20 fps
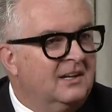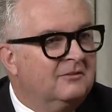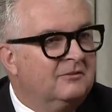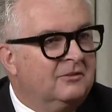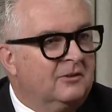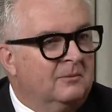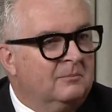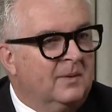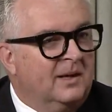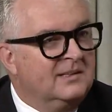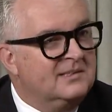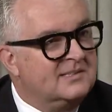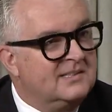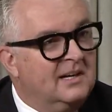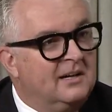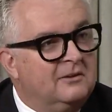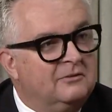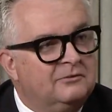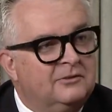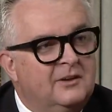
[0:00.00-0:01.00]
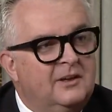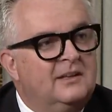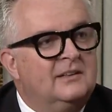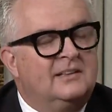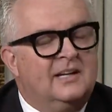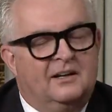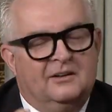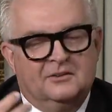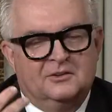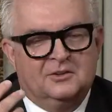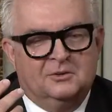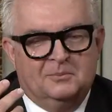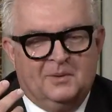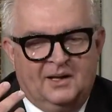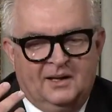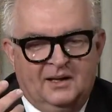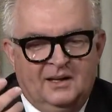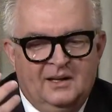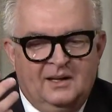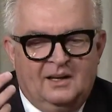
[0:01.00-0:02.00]
from myself down to
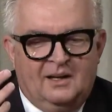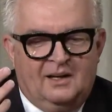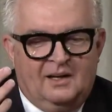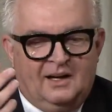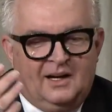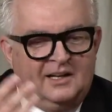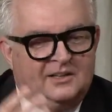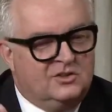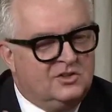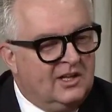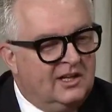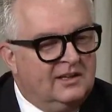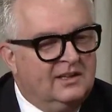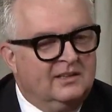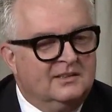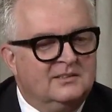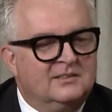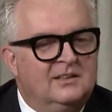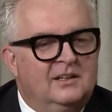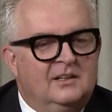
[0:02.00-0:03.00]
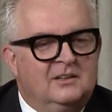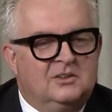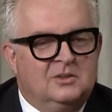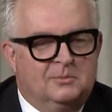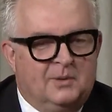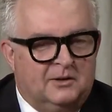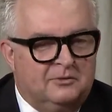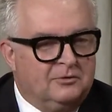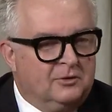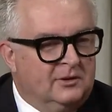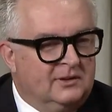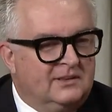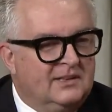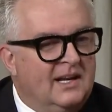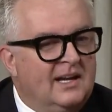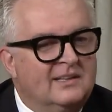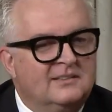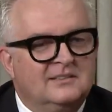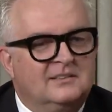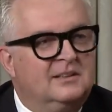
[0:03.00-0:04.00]
my hygienist, to my front
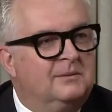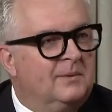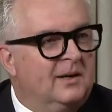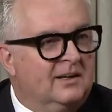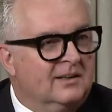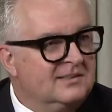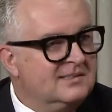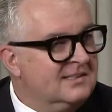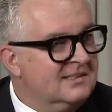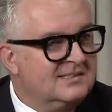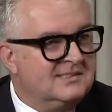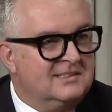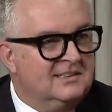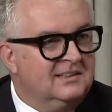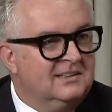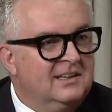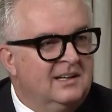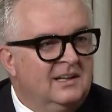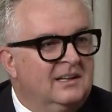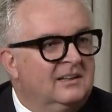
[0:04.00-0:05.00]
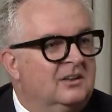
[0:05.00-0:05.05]
desk, to my assistant.